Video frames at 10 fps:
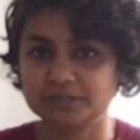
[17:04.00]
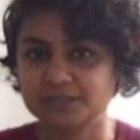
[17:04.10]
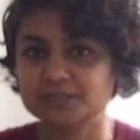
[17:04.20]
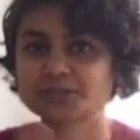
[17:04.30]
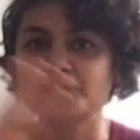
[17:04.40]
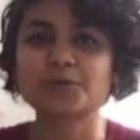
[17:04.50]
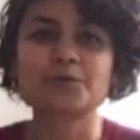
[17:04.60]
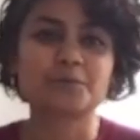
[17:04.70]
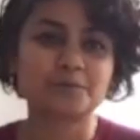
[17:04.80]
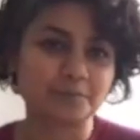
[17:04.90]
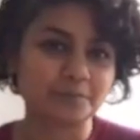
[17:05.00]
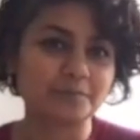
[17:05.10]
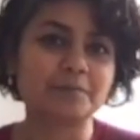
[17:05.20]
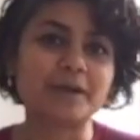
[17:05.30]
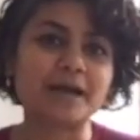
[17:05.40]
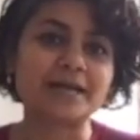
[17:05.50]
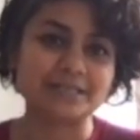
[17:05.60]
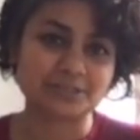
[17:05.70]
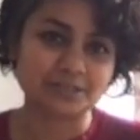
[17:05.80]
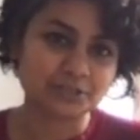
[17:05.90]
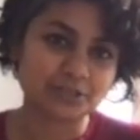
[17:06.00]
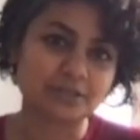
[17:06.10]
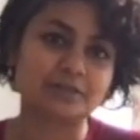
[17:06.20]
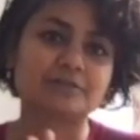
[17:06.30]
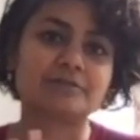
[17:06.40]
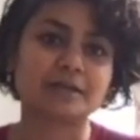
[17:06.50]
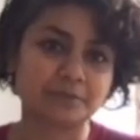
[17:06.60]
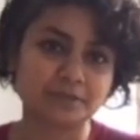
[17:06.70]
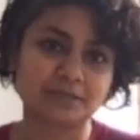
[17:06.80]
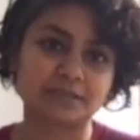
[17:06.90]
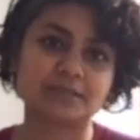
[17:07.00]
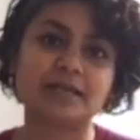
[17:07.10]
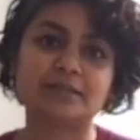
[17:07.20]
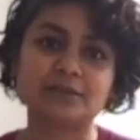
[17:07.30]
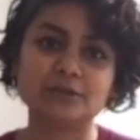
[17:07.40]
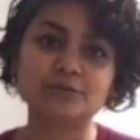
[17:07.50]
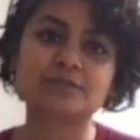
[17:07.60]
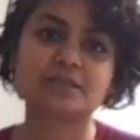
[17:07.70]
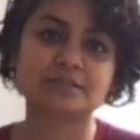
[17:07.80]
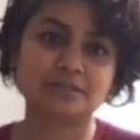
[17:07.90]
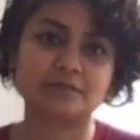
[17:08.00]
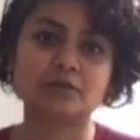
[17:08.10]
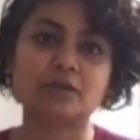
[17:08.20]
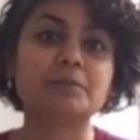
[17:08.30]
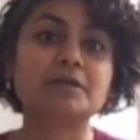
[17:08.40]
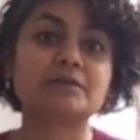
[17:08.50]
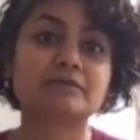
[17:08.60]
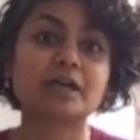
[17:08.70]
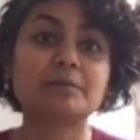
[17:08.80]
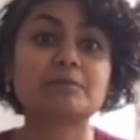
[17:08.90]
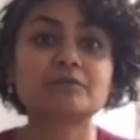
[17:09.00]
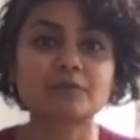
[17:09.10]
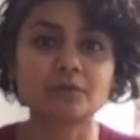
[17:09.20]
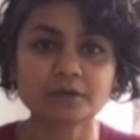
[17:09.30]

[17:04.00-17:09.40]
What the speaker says: is so badly structured and fragmented, and the use cases have not been defined before.